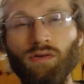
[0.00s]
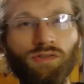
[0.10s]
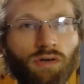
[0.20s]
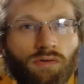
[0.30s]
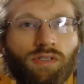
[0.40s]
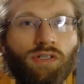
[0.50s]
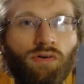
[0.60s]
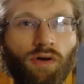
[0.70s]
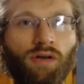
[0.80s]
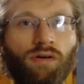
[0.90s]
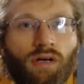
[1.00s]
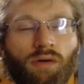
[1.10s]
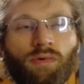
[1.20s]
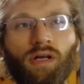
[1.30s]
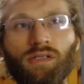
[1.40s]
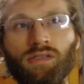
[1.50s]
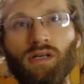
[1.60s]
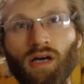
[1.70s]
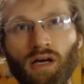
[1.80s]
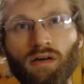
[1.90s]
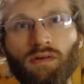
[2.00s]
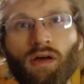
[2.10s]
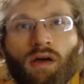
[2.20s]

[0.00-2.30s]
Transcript: There's always a greater comprehension to have.